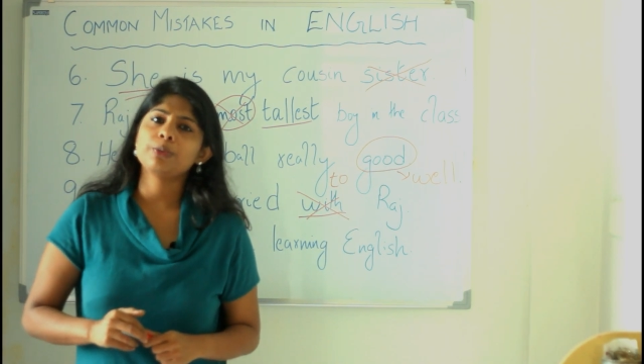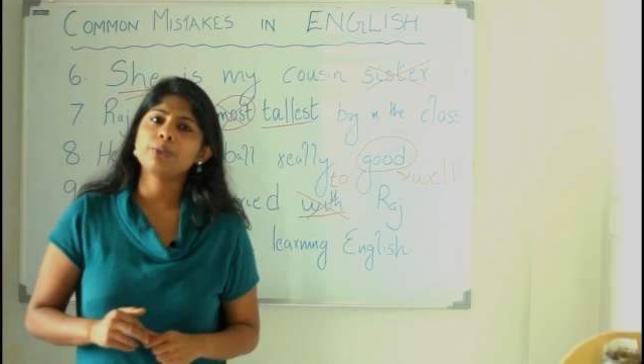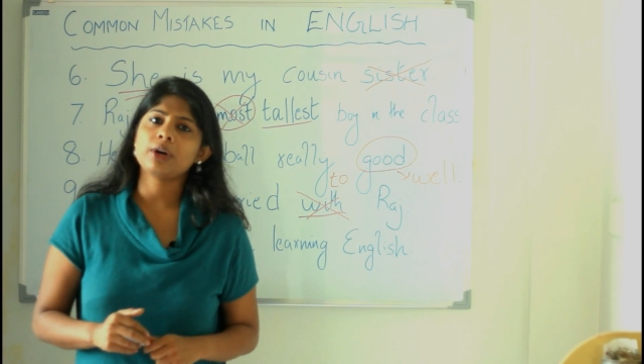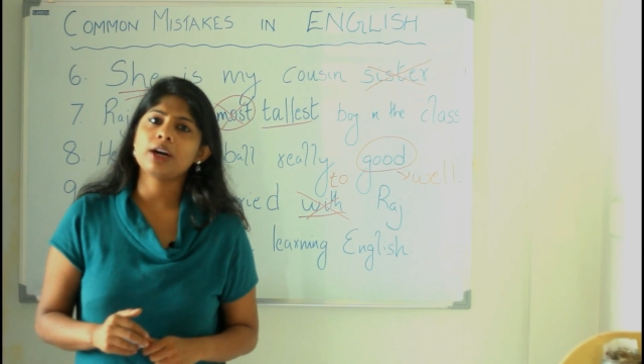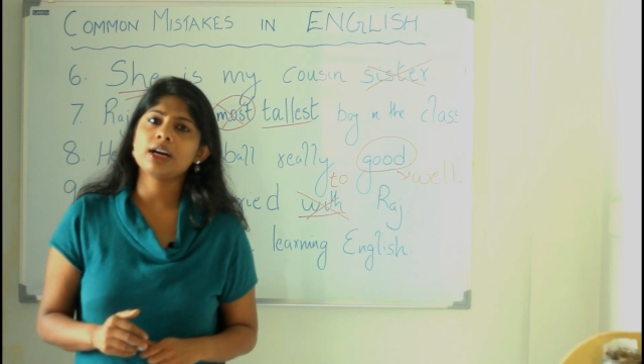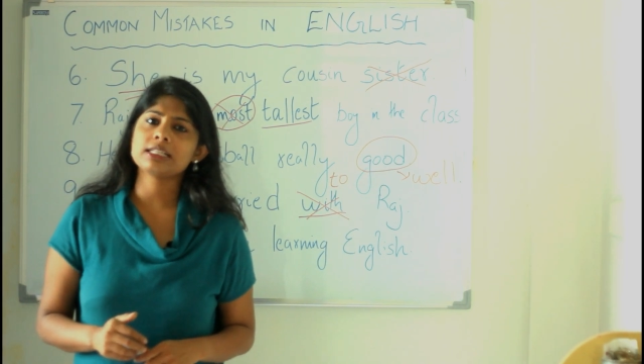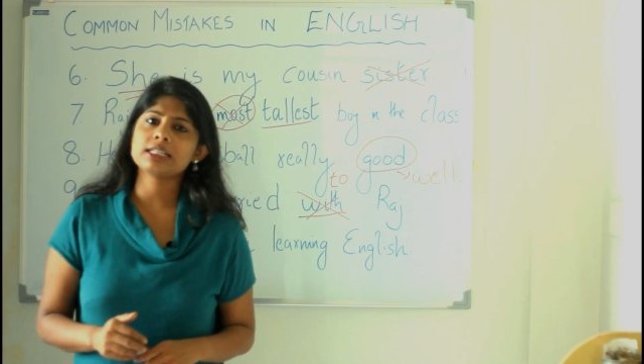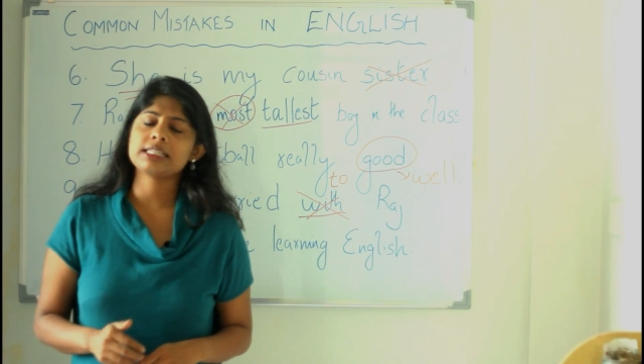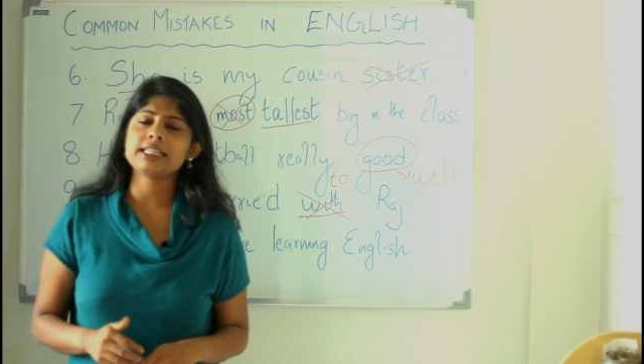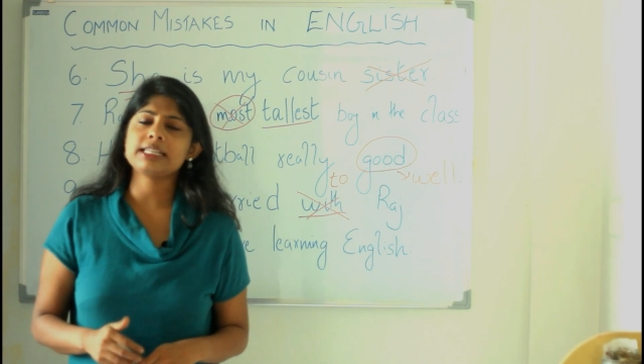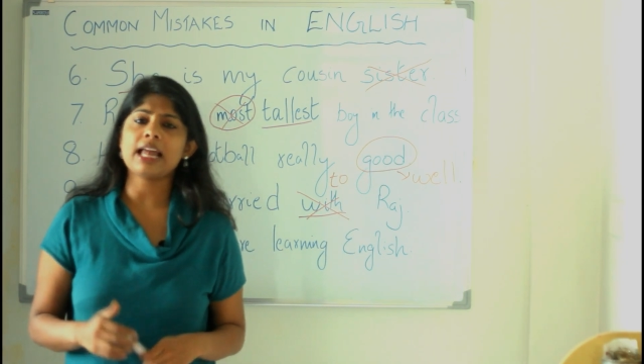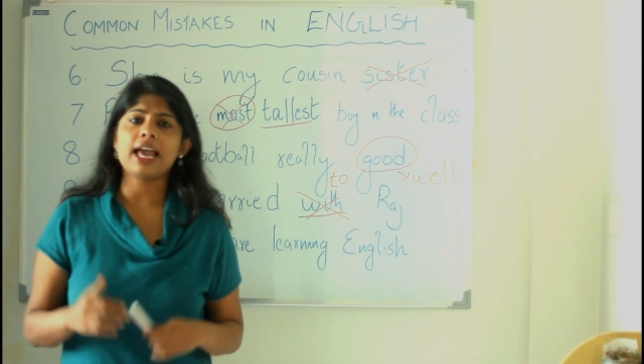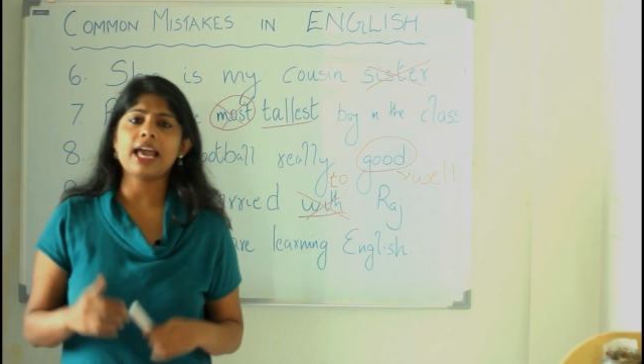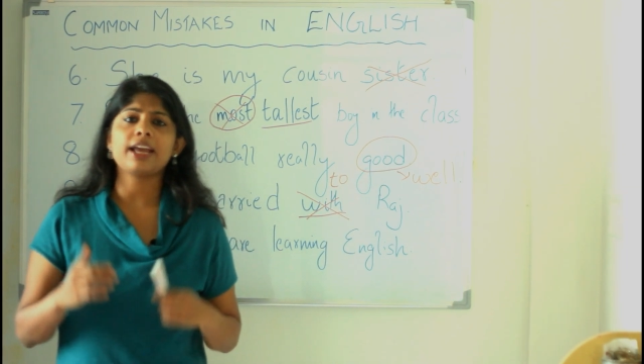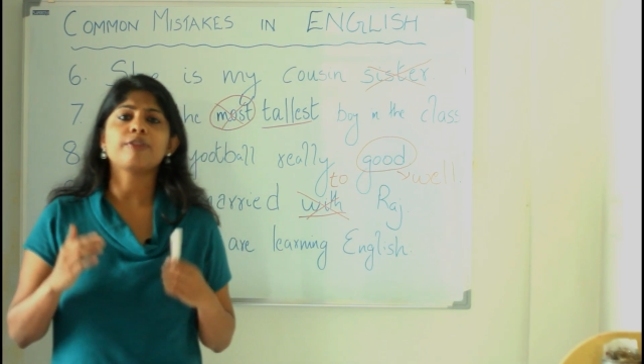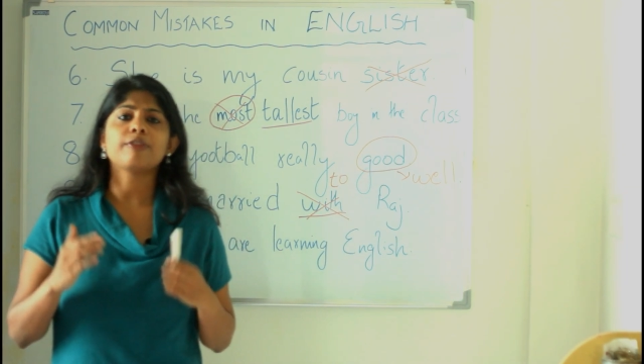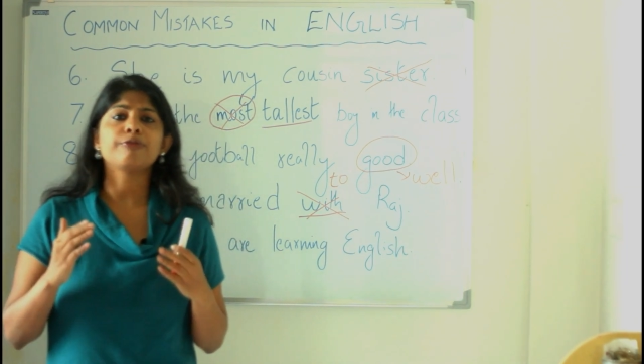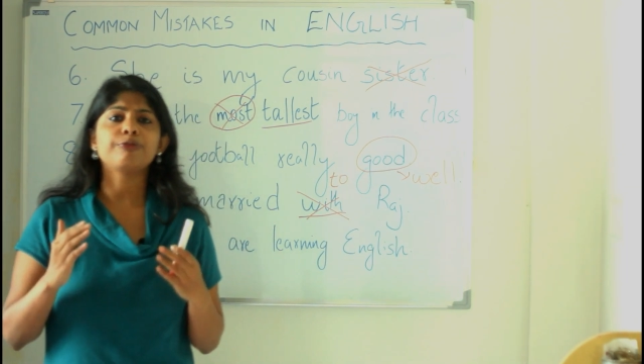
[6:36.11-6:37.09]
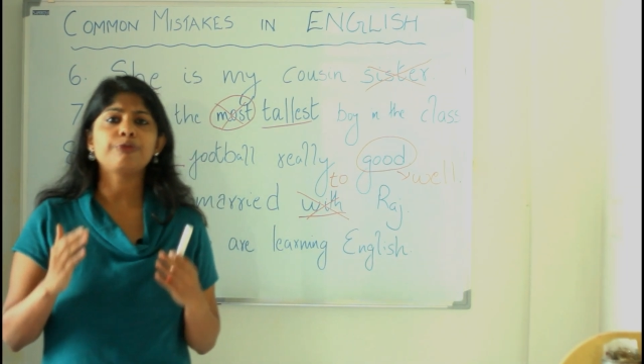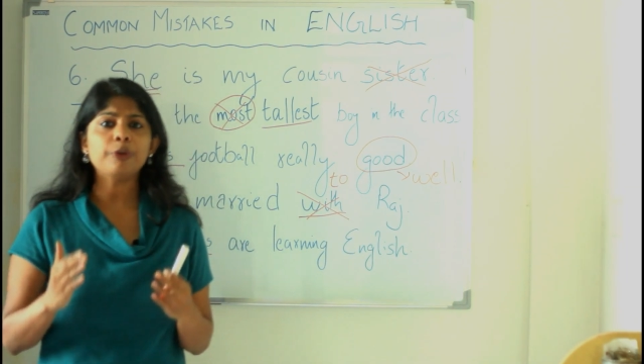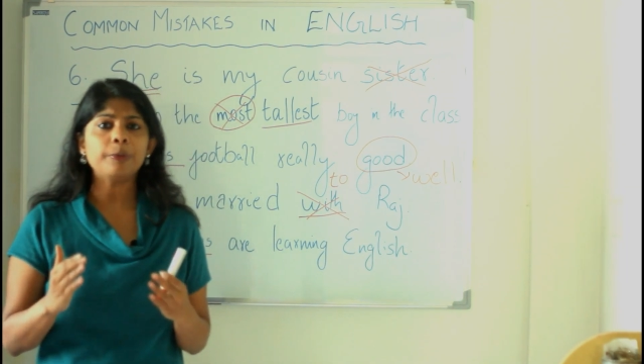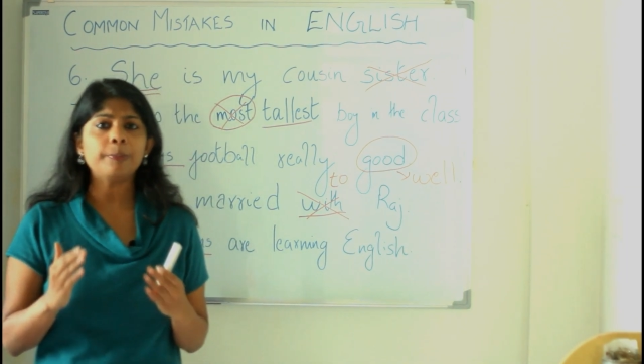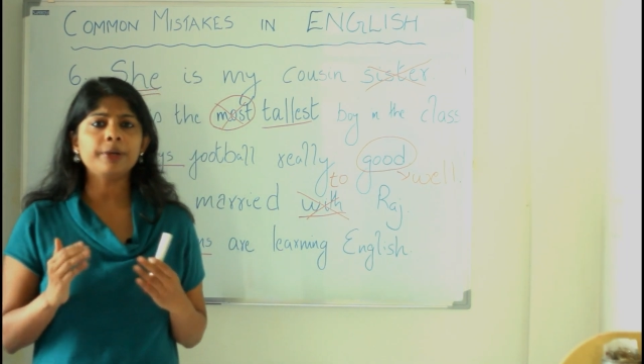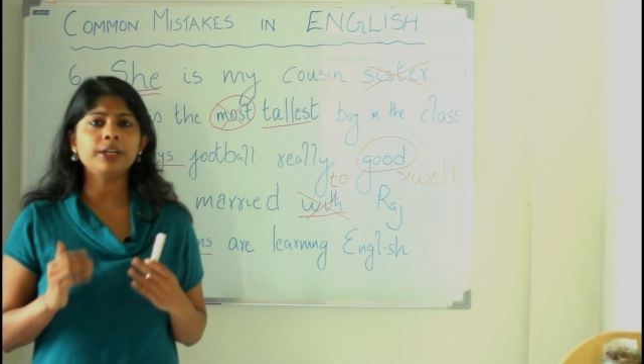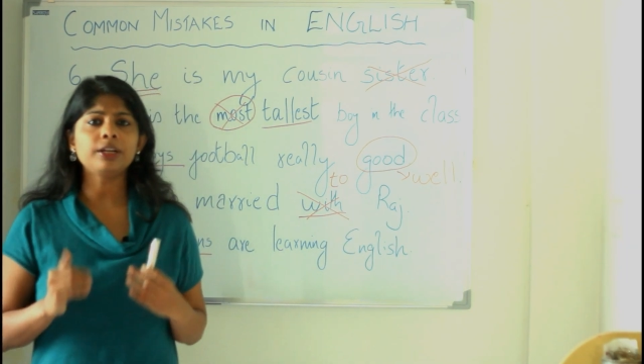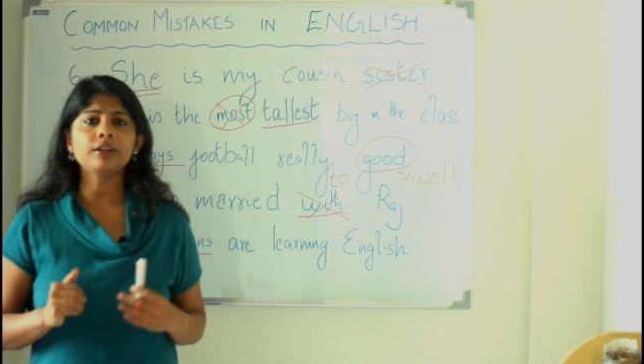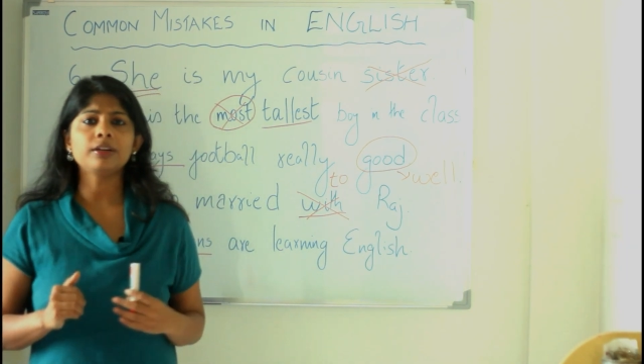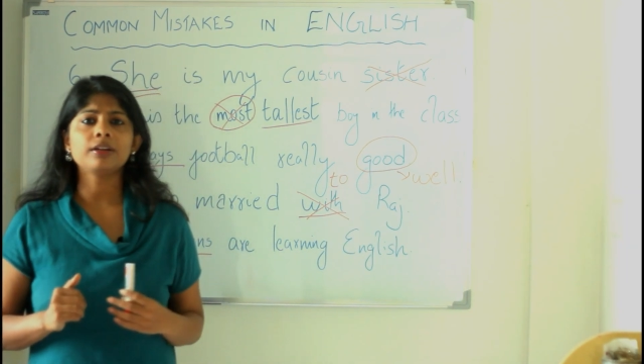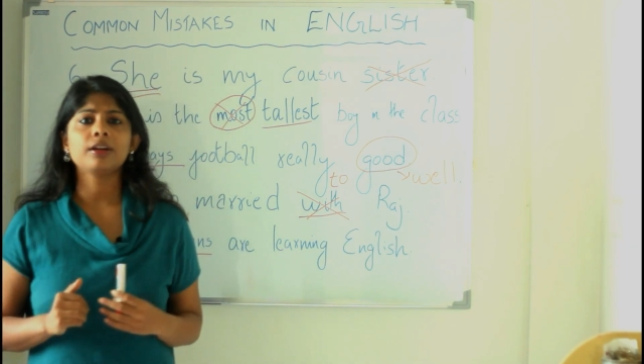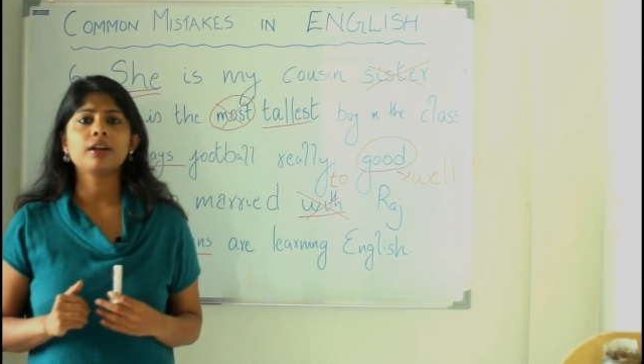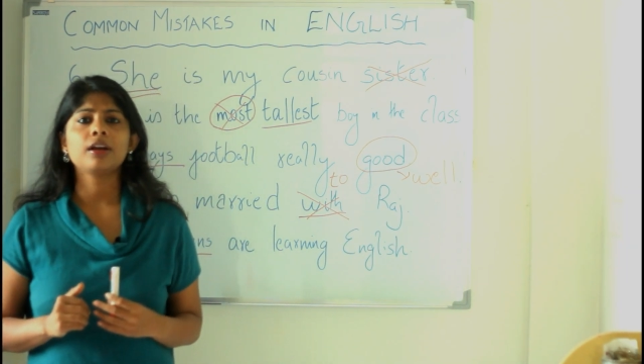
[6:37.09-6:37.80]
words like women,